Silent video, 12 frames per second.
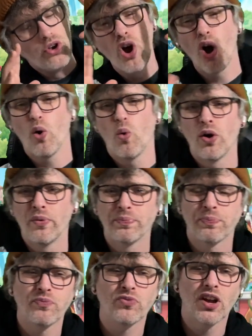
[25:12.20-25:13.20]
No,
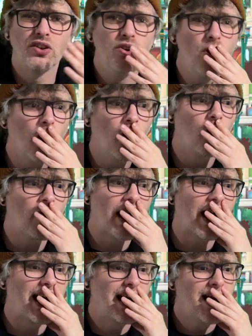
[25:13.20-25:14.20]
no.